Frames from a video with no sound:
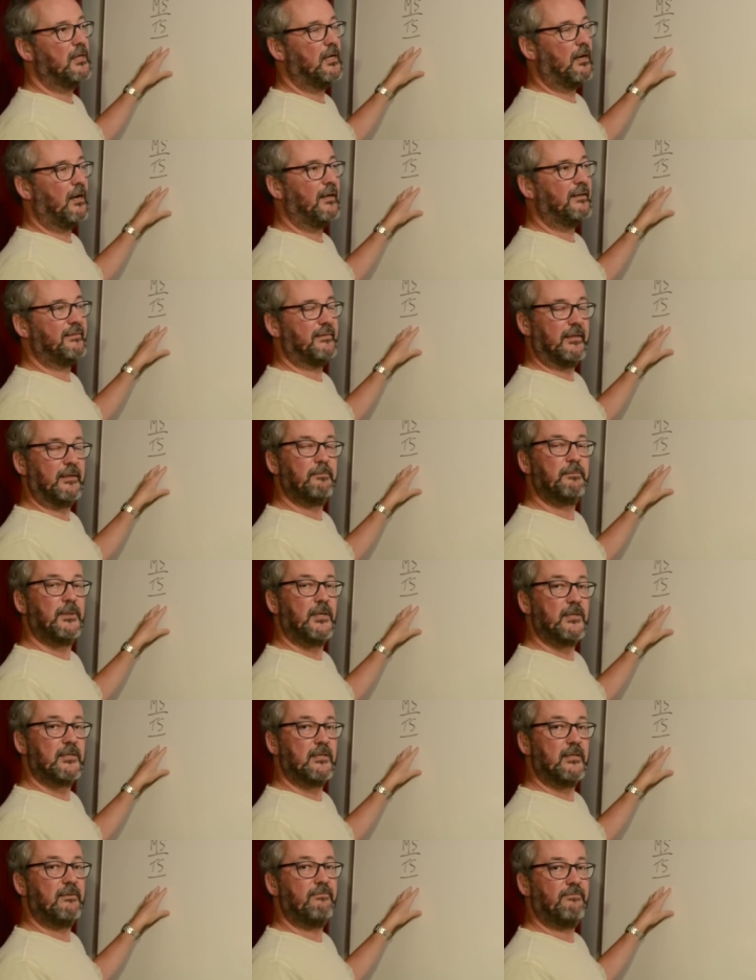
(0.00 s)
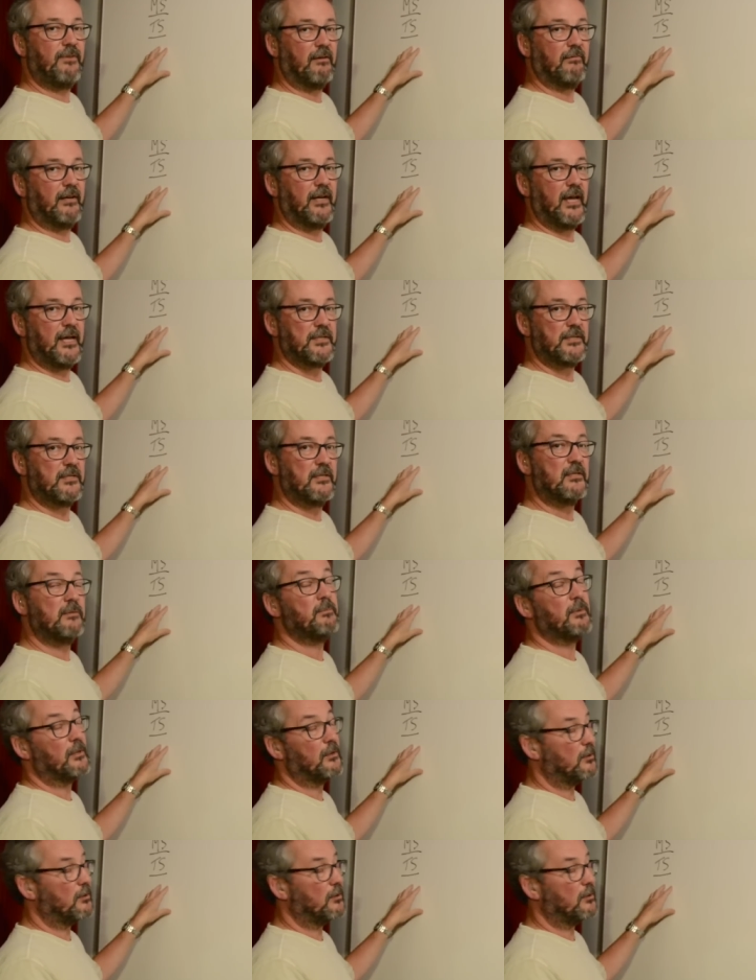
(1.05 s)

I think, personally very hazardous, but a